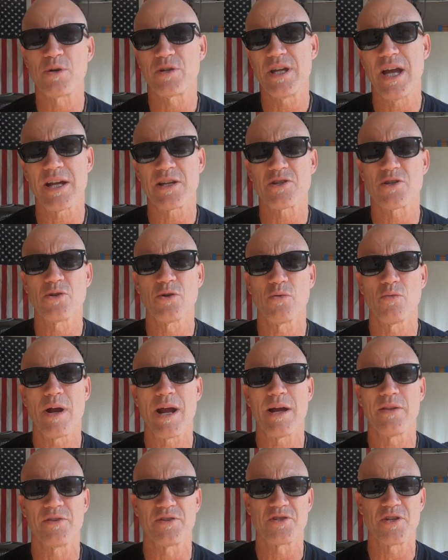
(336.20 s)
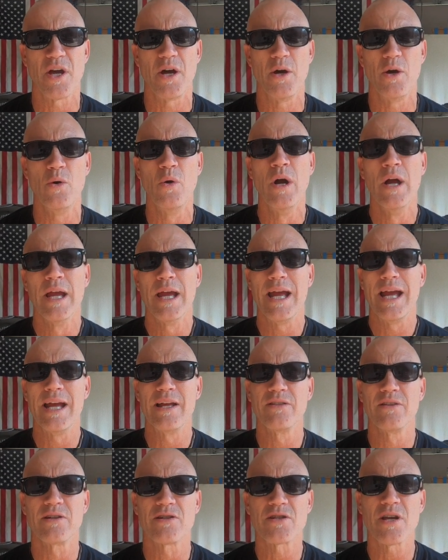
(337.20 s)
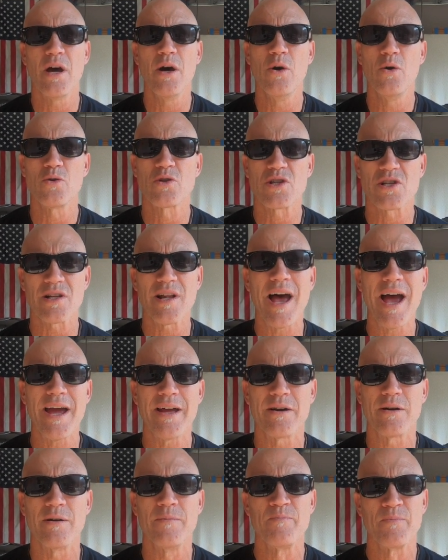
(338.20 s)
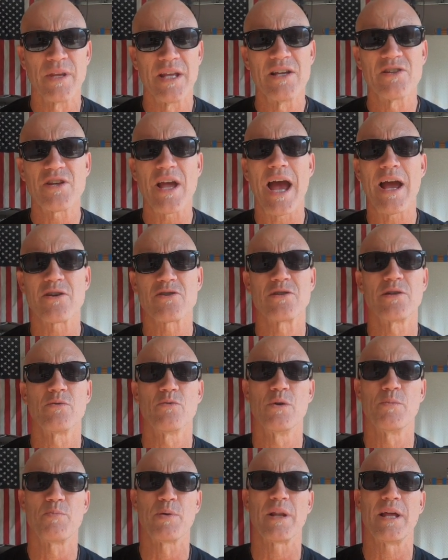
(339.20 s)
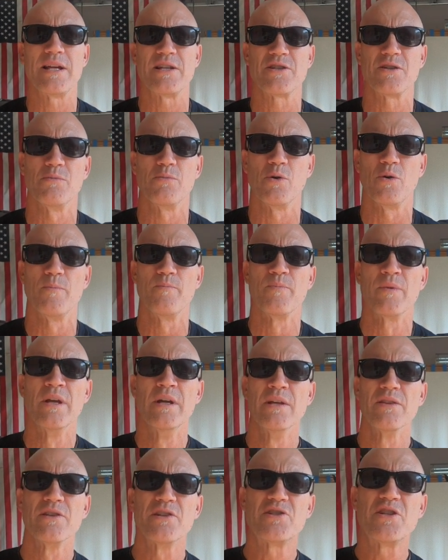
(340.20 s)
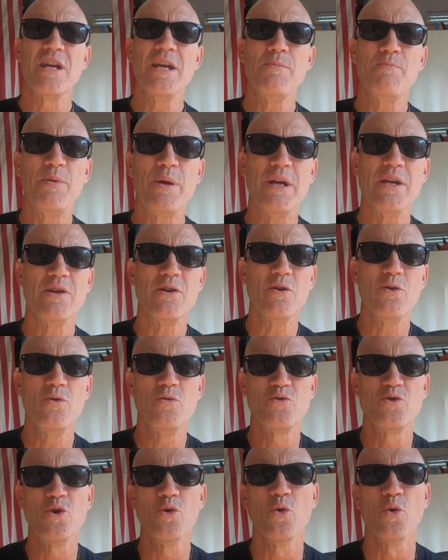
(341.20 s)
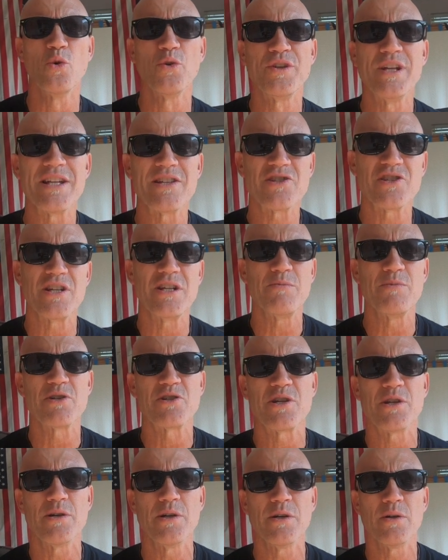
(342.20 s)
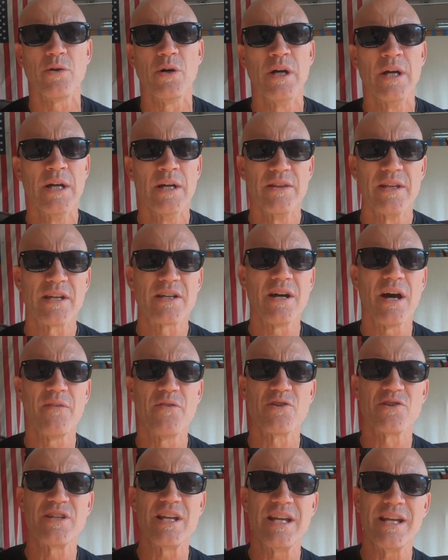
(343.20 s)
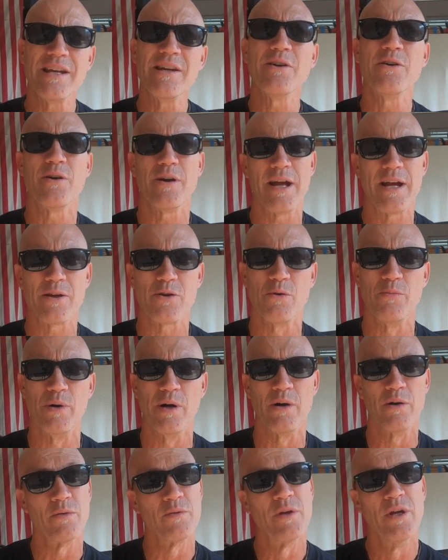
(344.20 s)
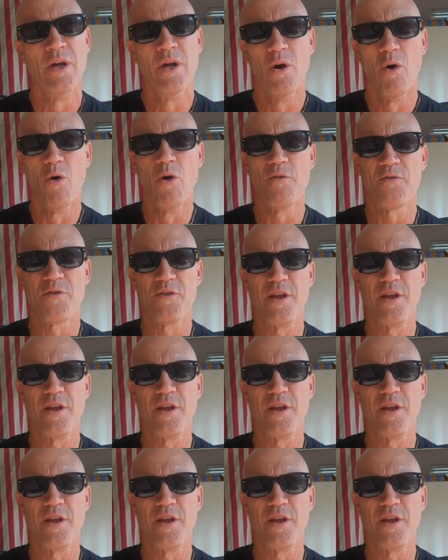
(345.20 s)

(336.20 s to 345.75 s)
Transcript: protection around the toe, and the toe slider is actually replaceable the TPU dual density material that covers the inner ankle bone, or